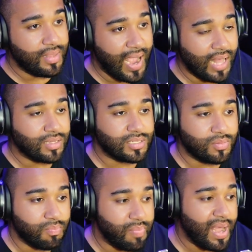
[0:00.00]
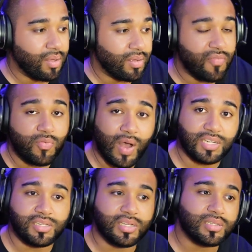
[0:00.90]
Alex Bale, if you're
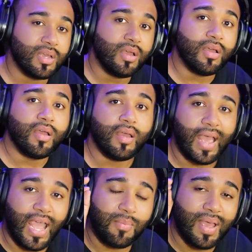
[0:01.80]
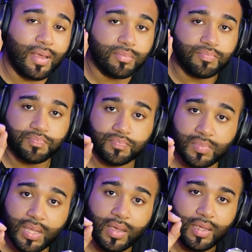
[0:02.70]
watching this, hey, man.
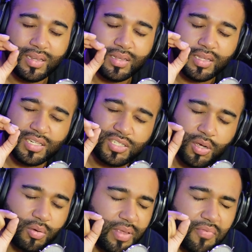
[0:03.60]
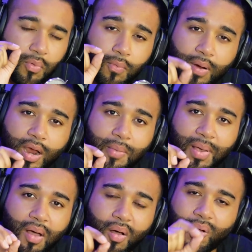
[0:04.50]
Don't even worry
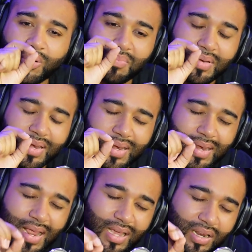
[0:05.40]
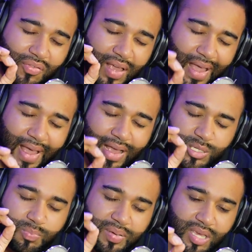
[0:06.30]
about all them negative
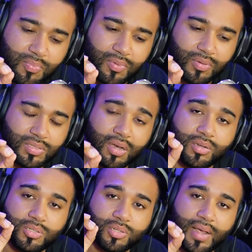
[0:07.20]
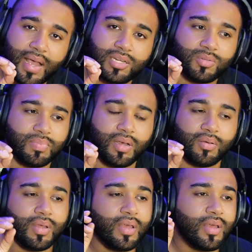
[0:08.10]
ass people talking trash about